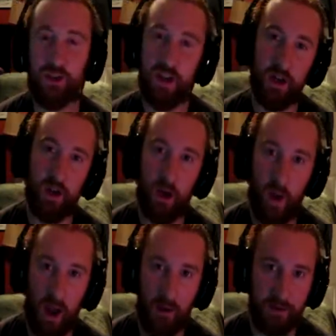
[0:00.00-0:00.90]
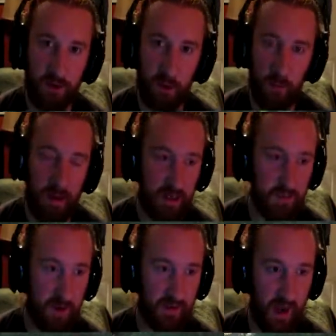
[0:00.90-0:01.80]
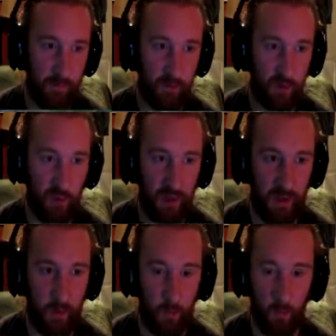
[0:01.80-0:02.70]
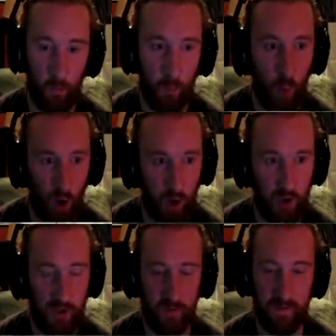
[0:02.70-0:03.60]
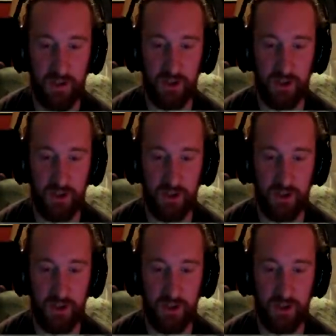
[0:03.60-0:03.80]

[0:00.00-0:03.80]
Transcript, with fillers: didn't know how to manage my time between work, the